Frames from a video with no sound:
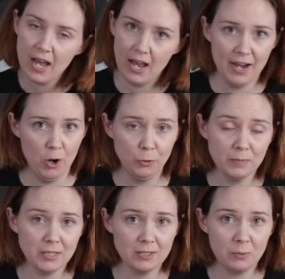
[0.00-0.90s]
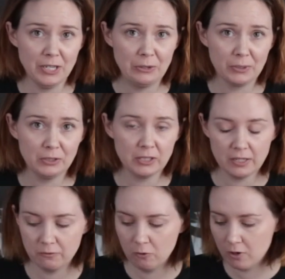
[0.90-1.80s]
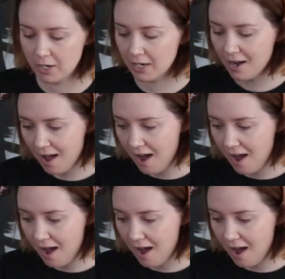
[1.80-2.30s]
I hope this is what you were looking for.